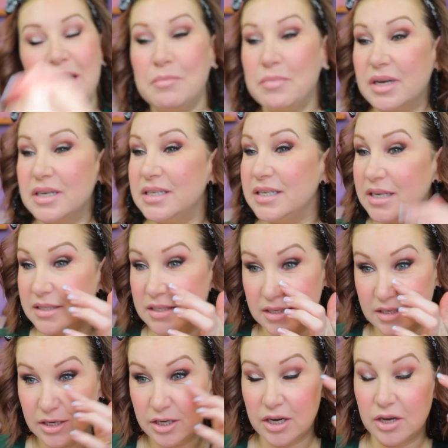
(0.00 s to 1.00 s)
Because it
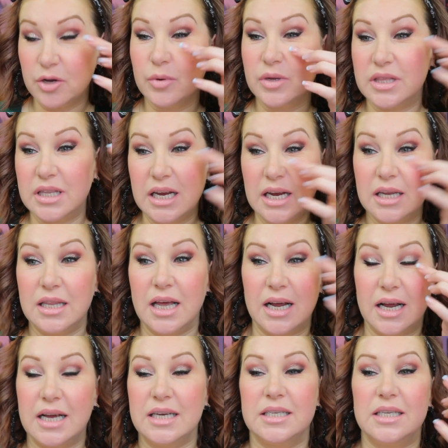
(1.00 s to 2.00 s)
doesn't, you know, you would think in
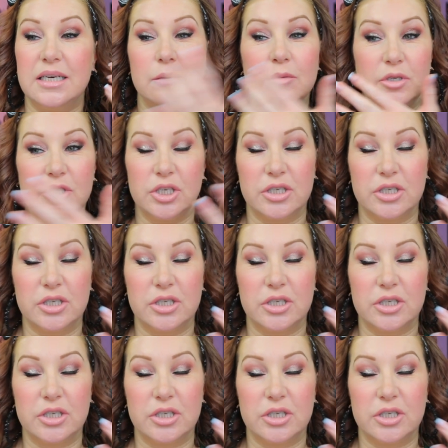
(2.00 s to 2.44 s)
that case that it would